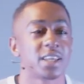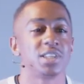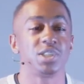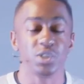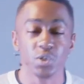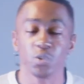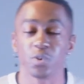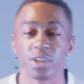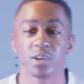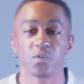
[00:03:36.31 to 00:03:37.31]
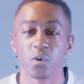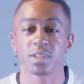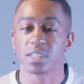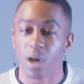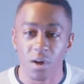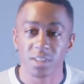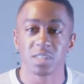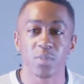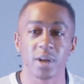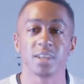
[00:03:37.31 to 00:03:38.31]
it's you in your voice and calling
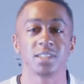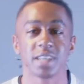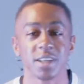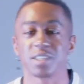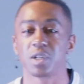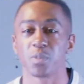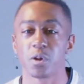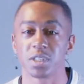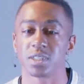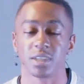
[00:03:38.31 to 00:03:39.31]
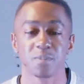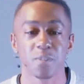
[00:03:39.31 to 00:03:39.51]
somebody and saying it's an emergency.